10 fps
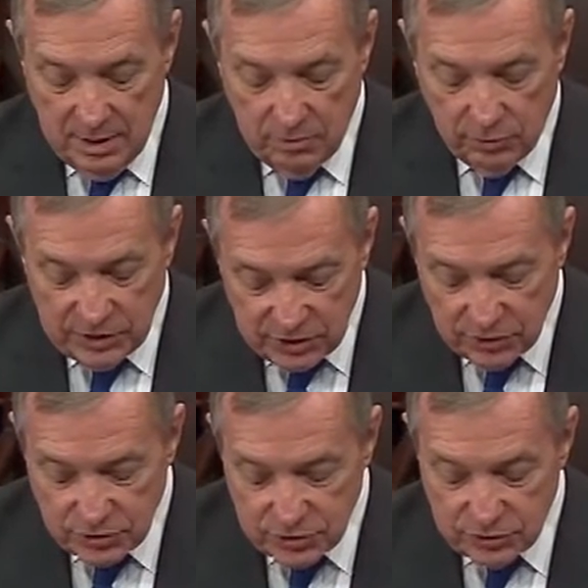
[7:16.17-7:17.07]

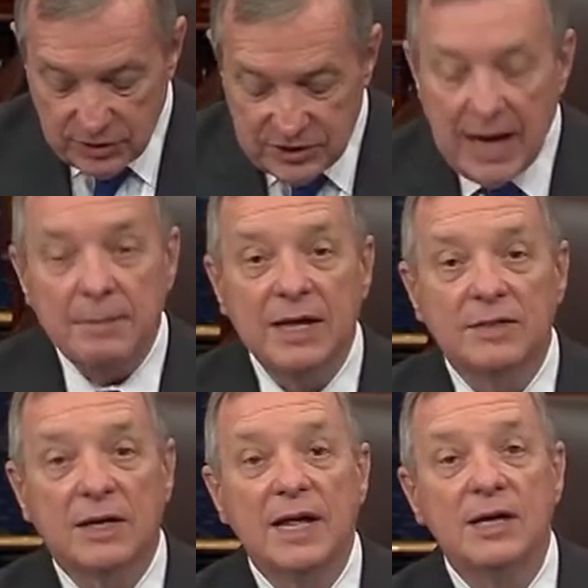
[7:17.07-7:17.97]
Researchers are examining
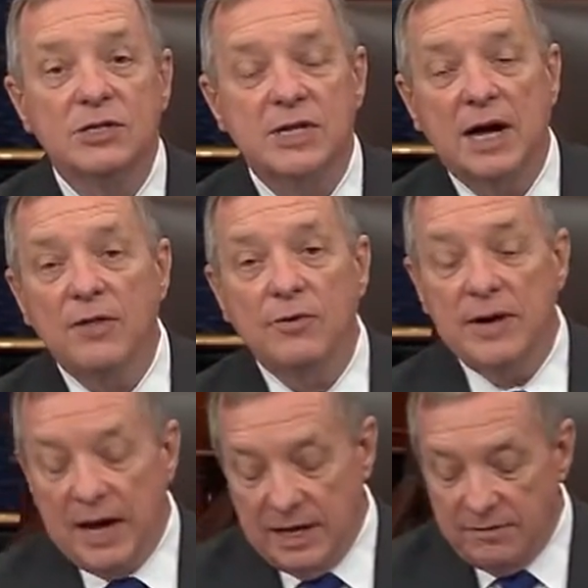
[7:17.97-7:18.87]
the links to other
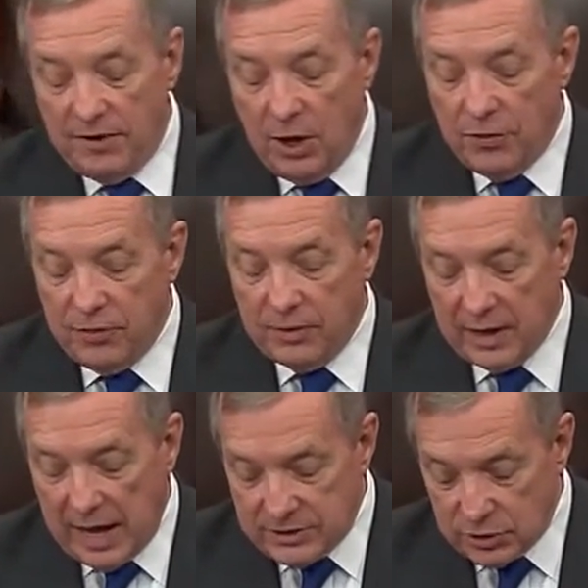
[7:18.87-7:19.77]
negative health
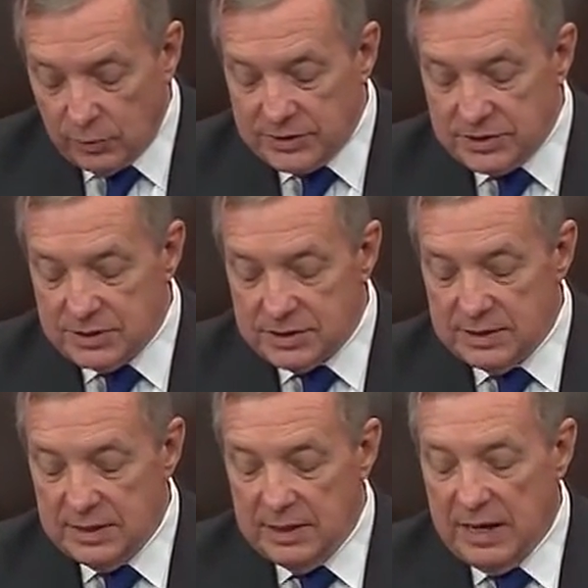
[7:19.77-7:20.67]
consequences,
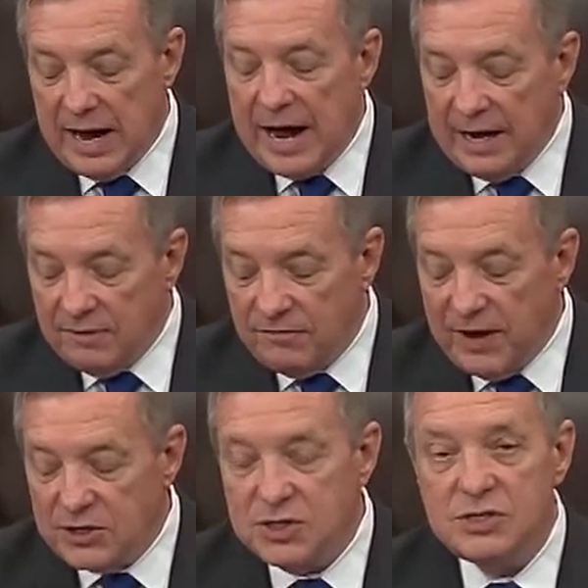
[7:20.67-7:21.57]
eye
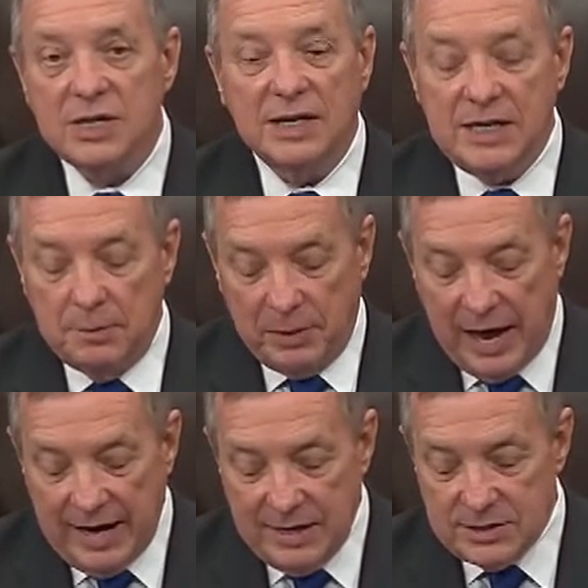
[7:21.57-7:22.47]
infections that lead to
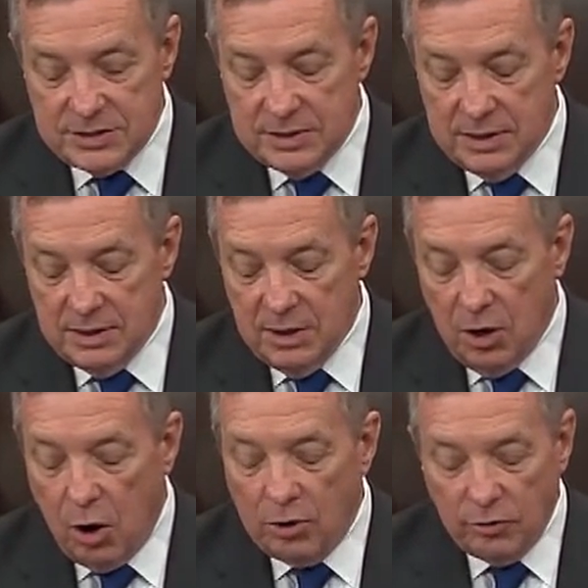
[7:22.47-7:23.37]
blindness,
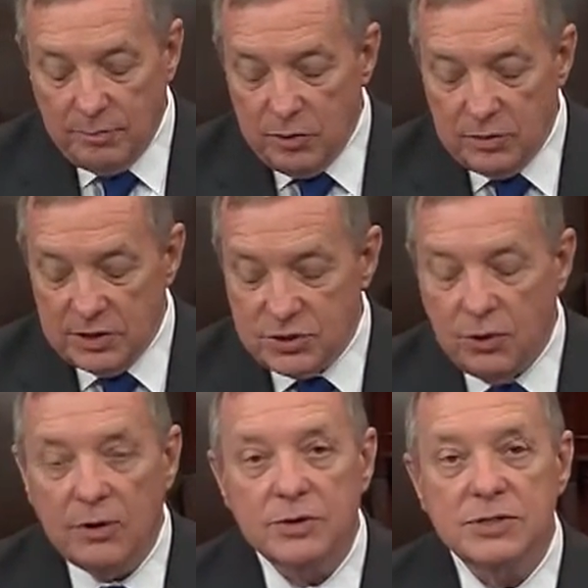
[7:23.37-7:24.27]
autoimmune
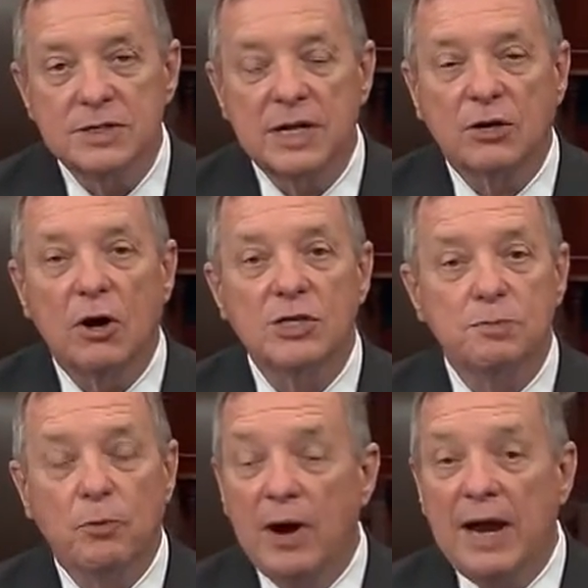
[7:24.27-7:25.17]
disorders that cause
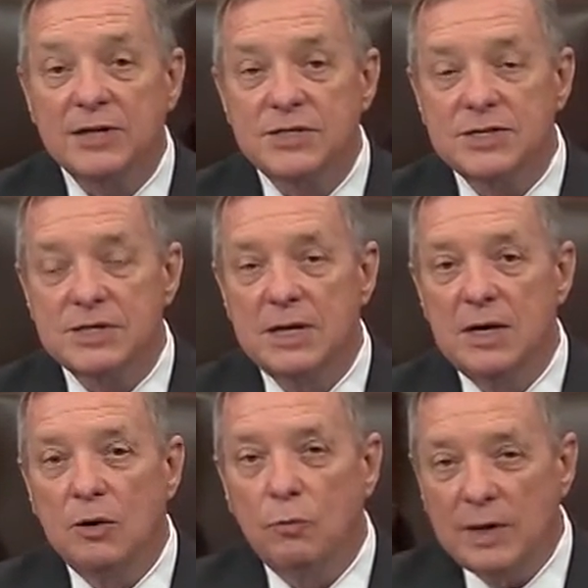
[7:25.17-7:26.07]
paralysis
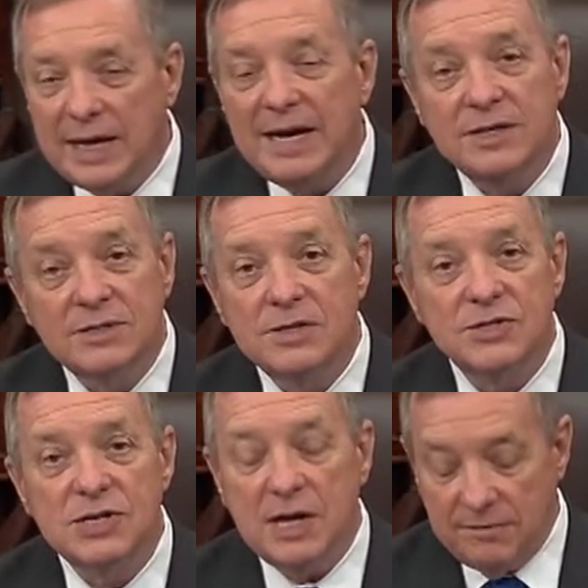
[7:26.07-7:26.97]
related to the
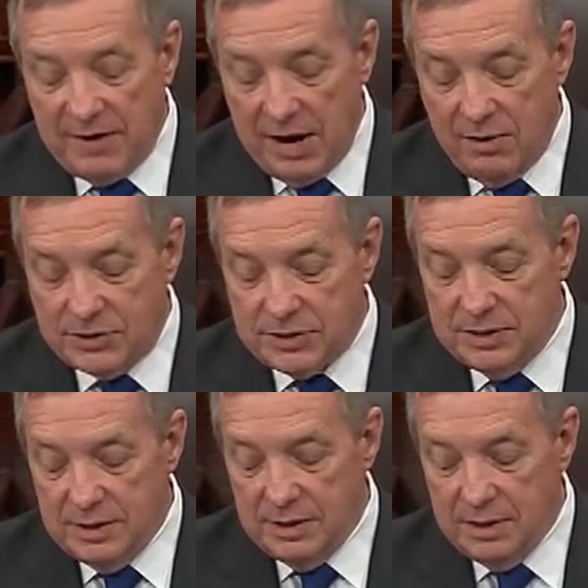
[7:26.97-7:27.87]
Zika virus.
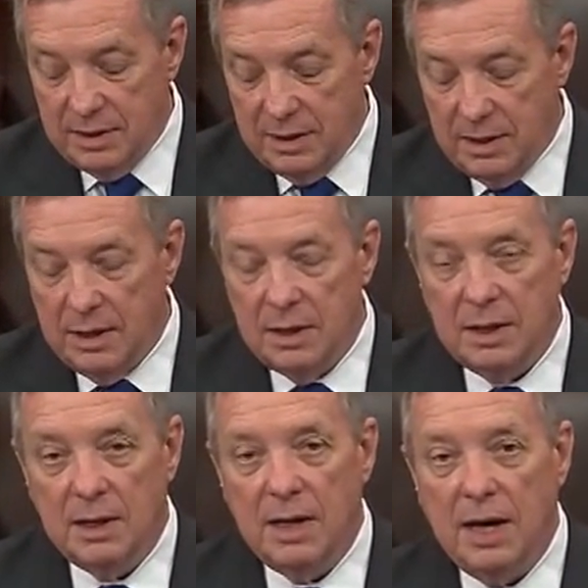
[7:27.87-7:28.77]

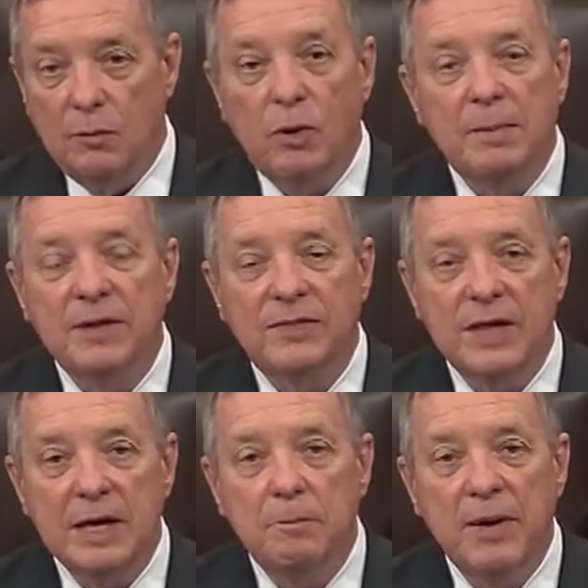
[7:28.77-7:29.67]
And what about
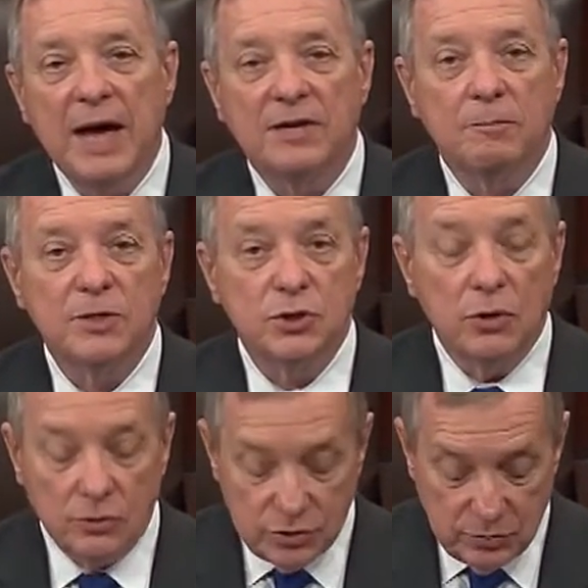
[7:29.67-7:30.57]
the impact of
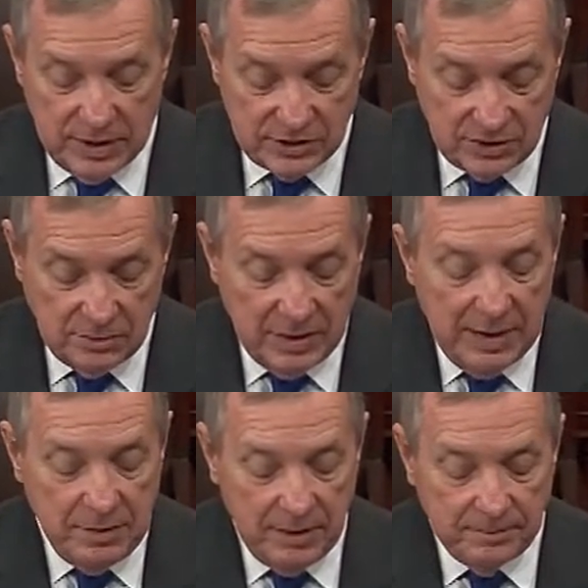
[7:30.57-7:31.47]
maternal stress on the
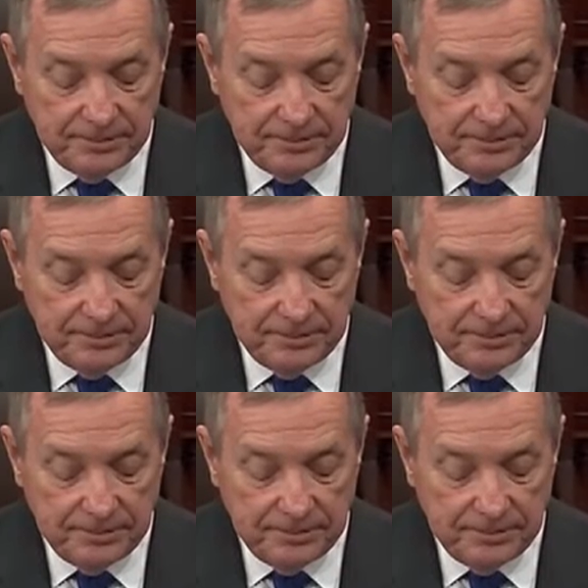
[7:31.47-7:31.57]
baby?